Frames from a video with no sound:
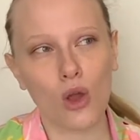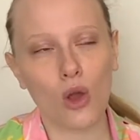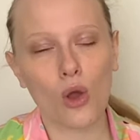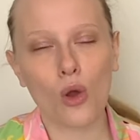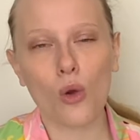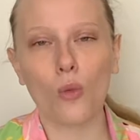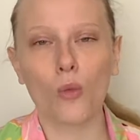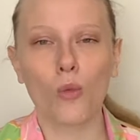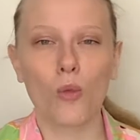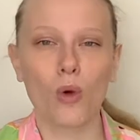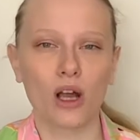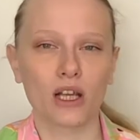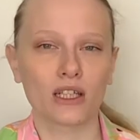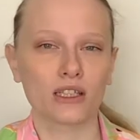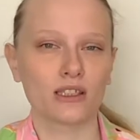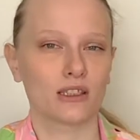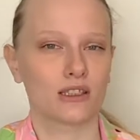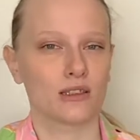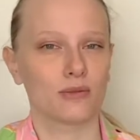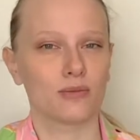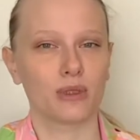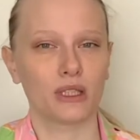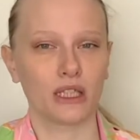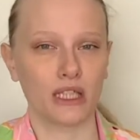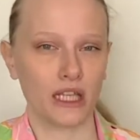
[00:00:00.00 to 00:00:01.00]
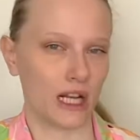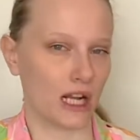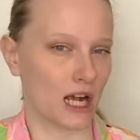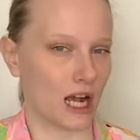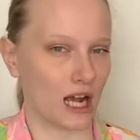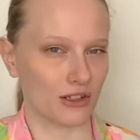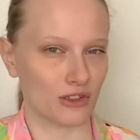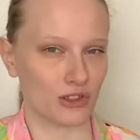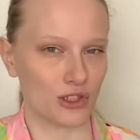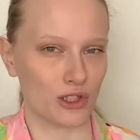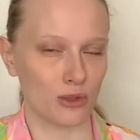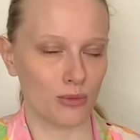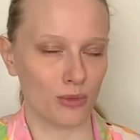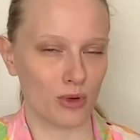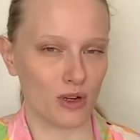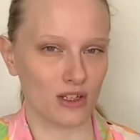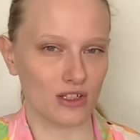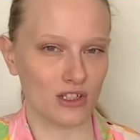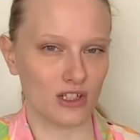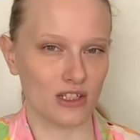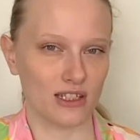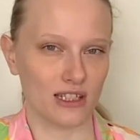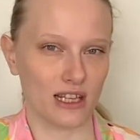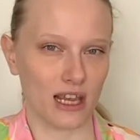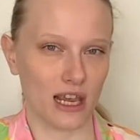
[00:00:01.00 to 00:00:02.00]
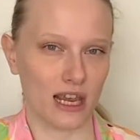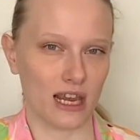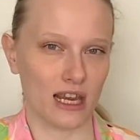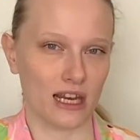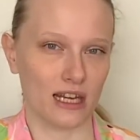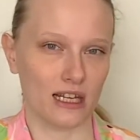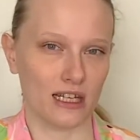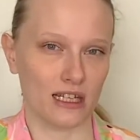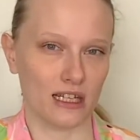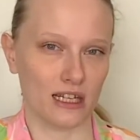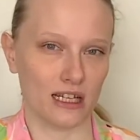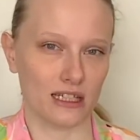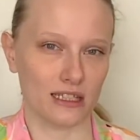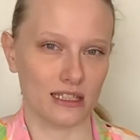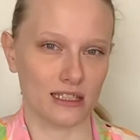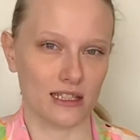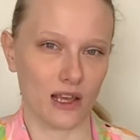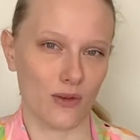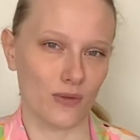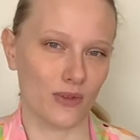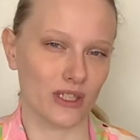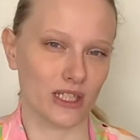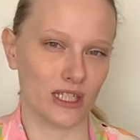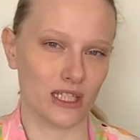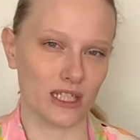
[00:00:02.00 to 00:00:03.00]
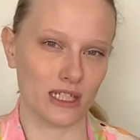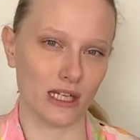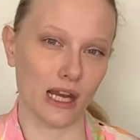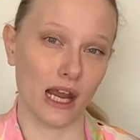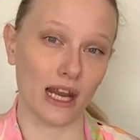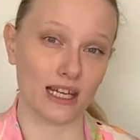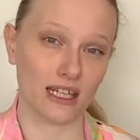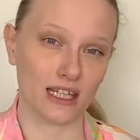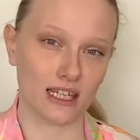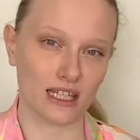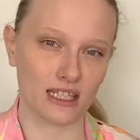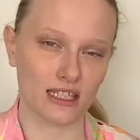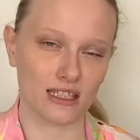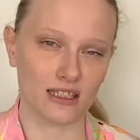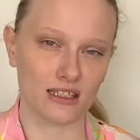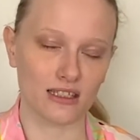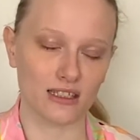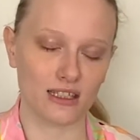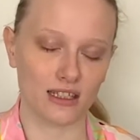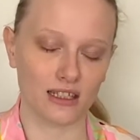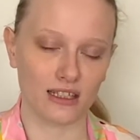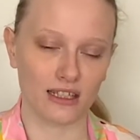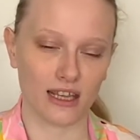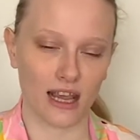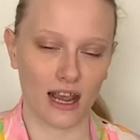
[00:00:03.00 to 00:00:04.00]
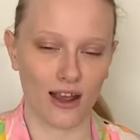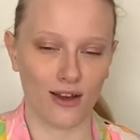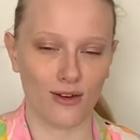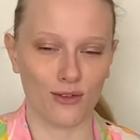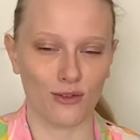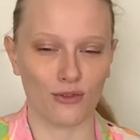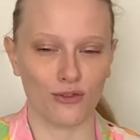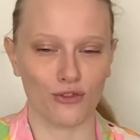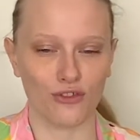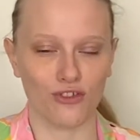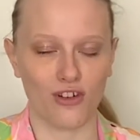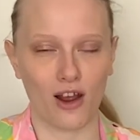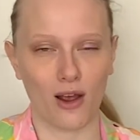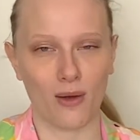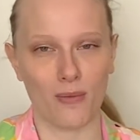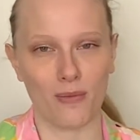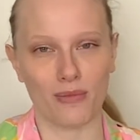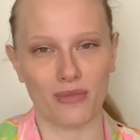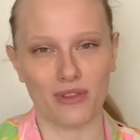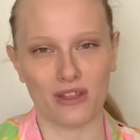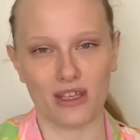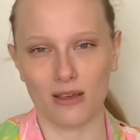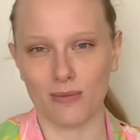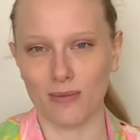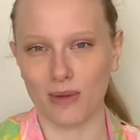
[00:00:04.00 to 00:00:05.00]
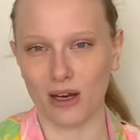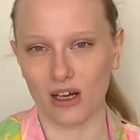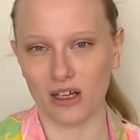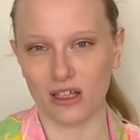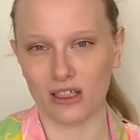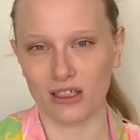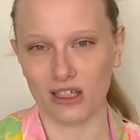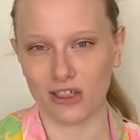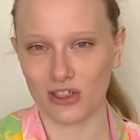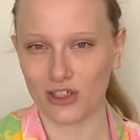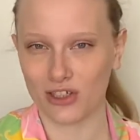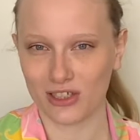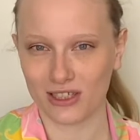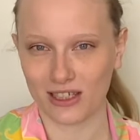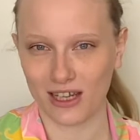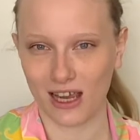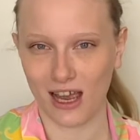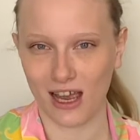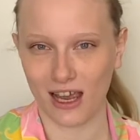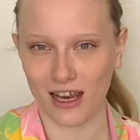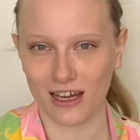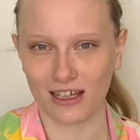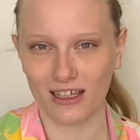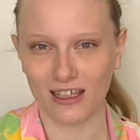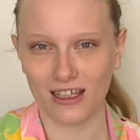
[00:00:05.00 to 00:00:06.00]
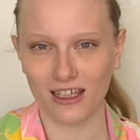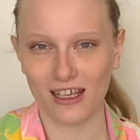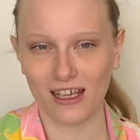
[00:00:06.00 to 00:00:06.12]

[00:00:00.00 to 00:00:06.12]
one complete costume, which is a 1790s gown from the American Duchess Guide.